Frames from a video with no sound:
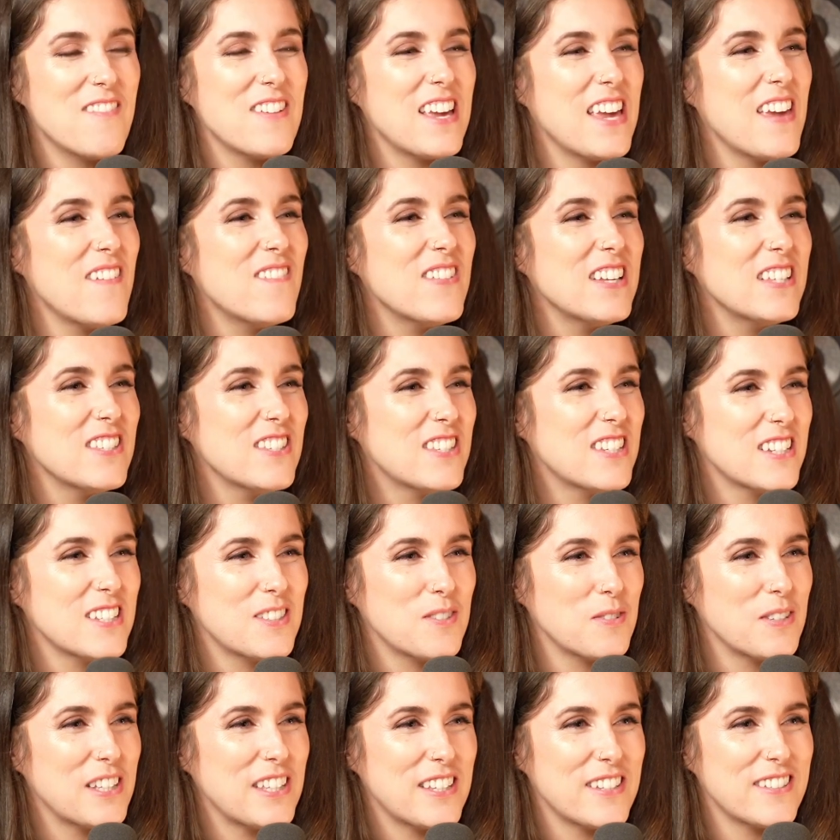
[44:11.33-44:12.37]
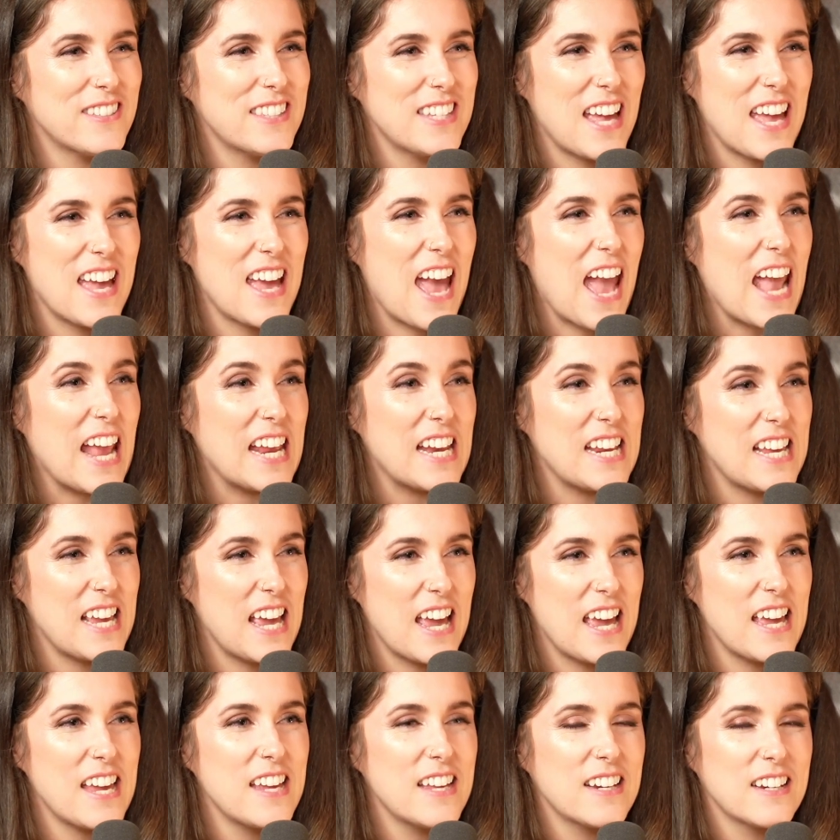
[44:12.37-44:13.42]
Even just when you say
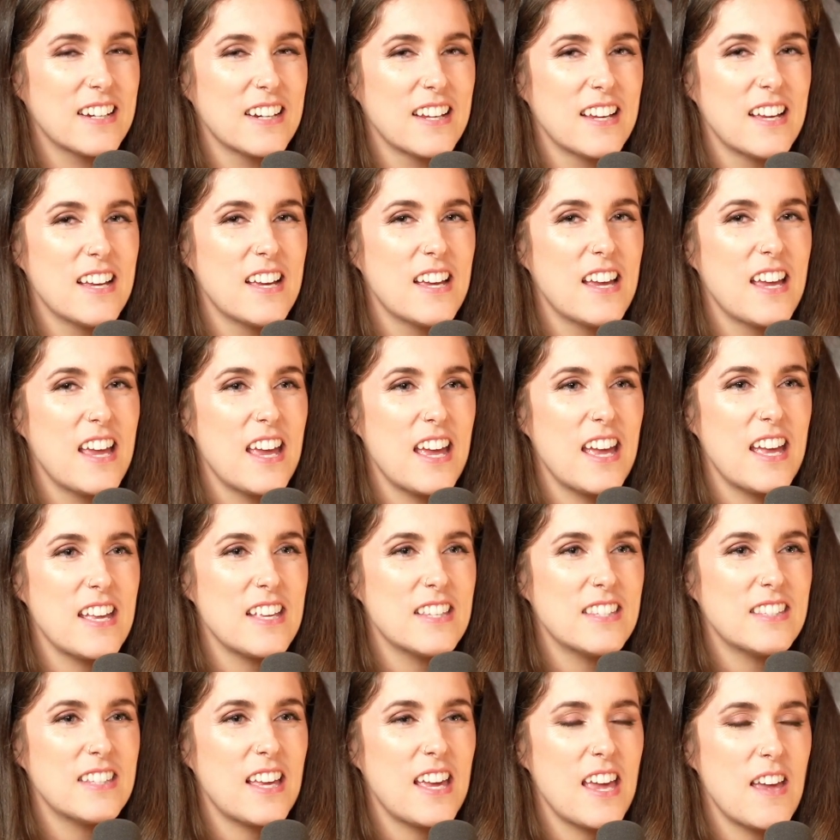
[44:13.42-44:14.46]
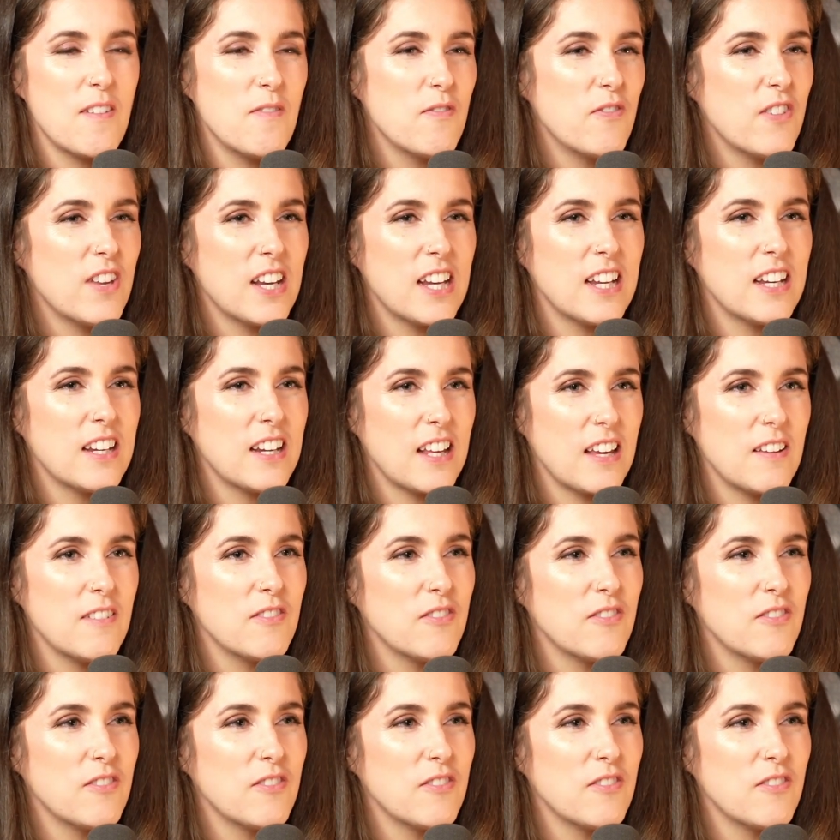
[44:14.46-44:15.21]
88 is infinite.